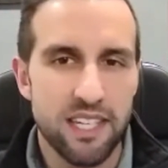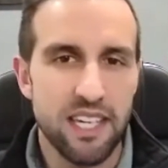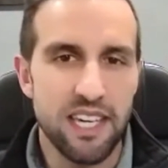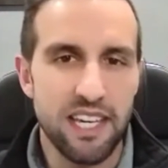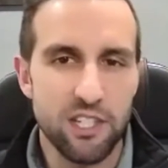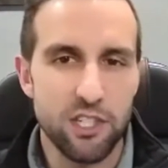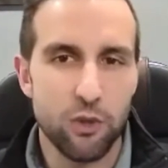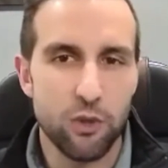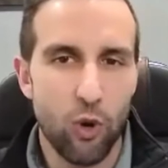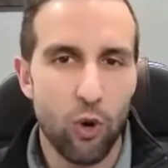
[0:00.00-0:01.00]
key
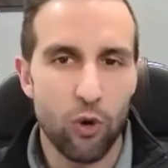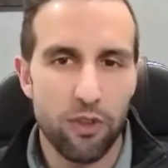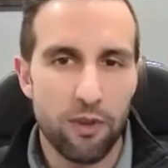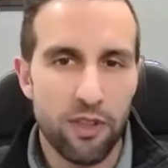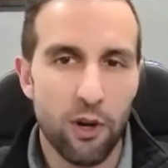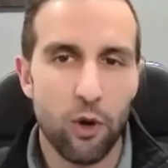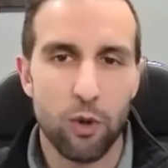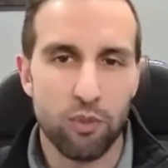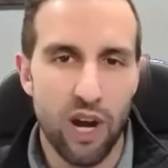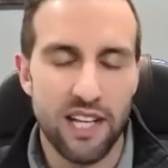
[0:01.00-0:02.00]
to the
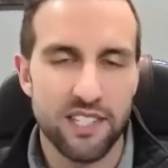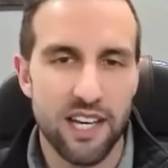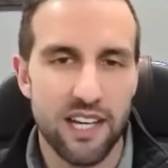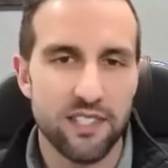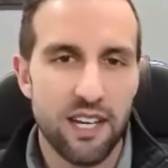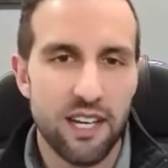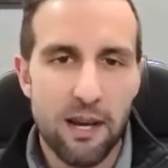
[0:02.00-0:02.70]
whole process.